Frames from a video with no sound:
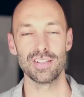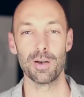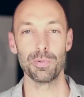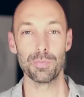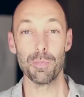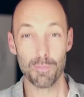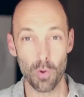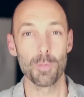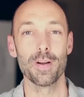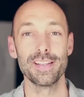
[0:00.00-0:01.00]
to help you put
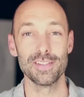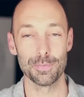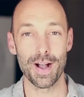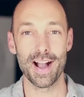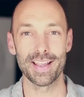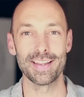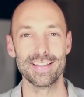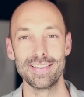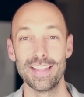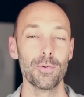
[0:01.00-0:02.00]
more money in your
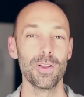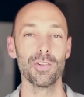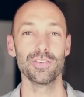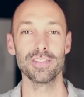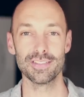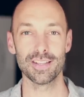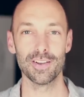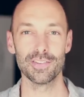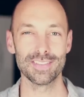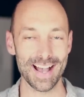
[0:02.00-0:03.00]
pocket, and then we also
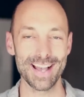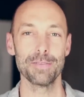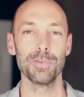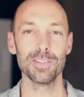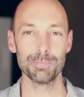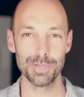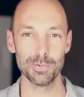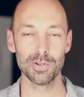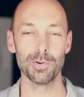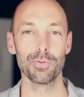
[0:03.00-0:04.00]
discuss timeless
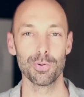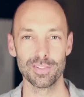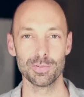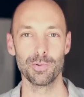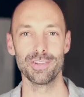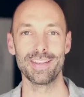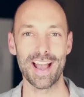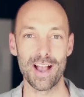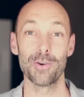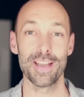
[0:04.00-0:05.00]
biblical principles on
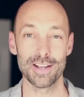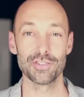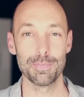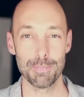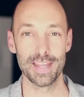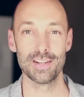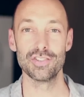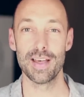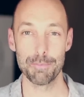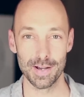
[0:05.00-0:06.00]
how to actually
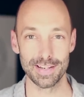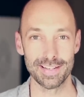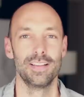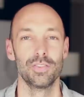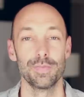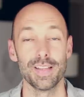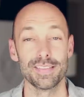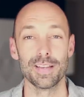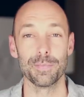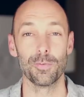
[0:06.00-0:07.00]
manage that money. So if
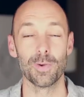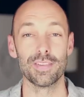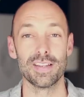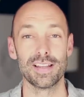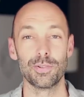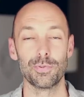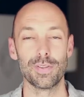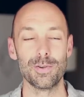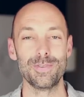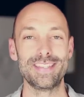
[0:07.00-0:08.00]
that's something that resonates
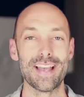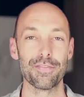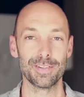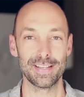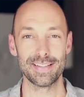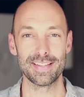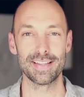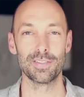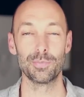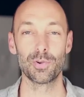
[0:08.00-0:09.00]
with you, definitely hit
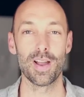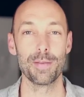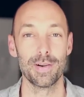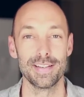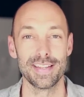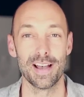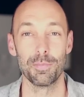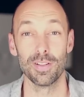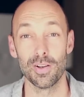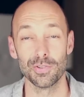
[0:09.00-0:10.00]
that subscribe button
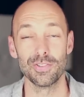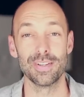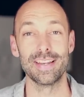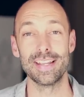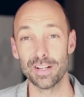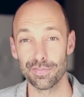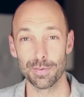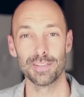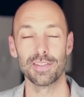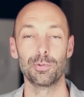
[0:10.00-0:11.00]
down below so you can hear
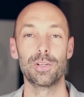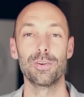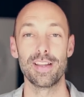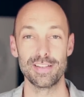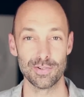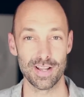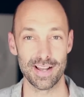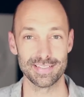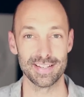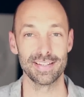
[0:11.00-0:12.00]
from us as we create new
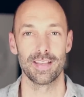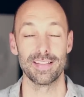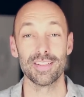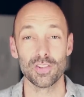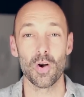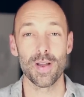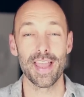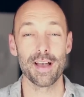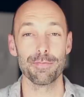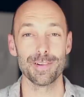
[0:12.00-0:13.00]
content. And that's all
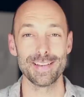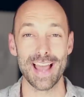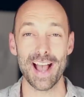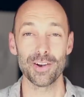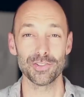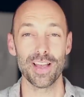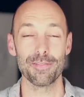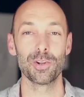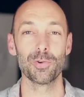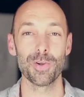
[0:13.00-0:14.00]
we have for now, so
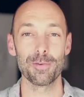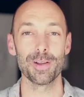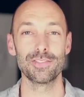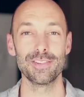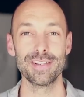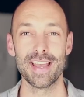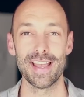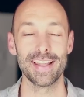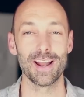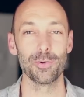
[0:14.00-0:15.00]
have a great rest of your
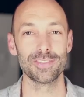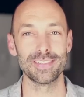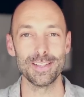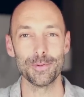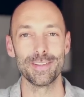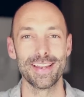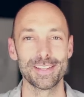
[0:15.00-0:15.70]
day, and I will see you in the